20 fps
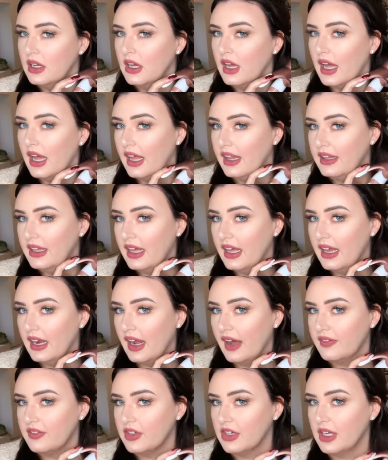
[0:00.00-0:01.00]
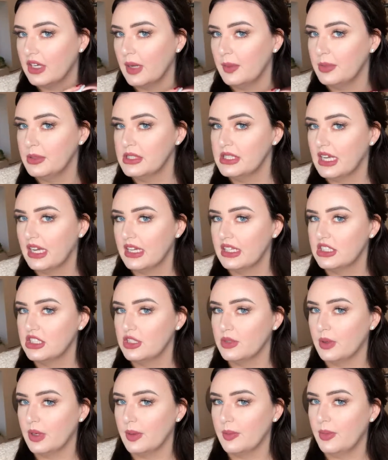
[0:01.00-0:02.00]
And then after a couple seconds,
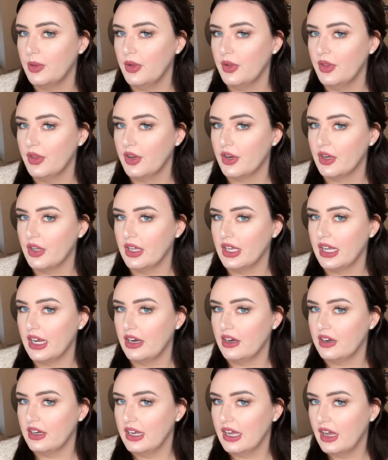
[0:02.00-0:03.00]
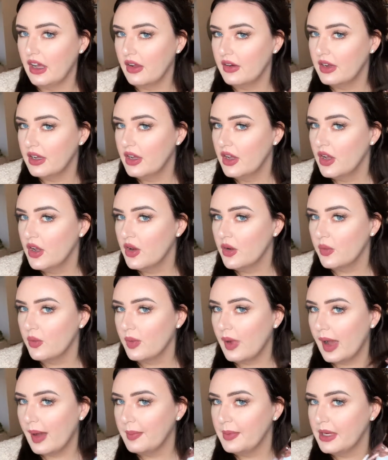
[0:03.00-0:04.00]
you want to pull the curling iron down,
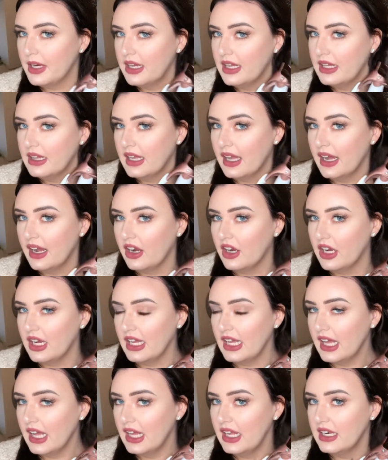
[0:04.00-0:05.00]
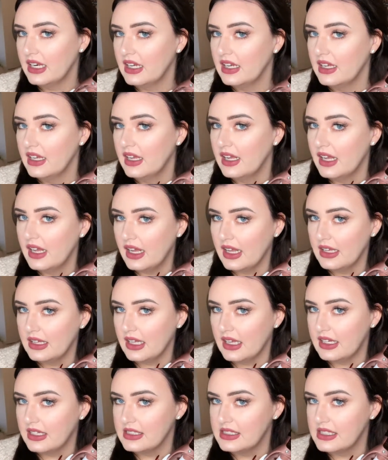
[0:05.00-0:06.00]
wrap it in the hair again, and
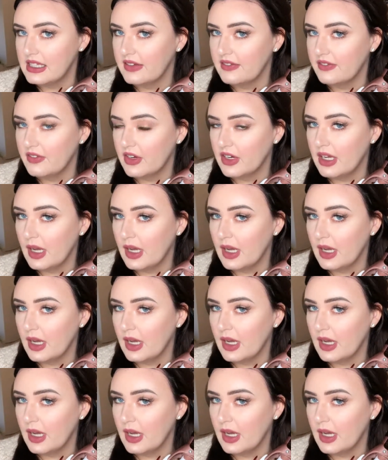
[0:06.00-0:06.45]
let it sit for a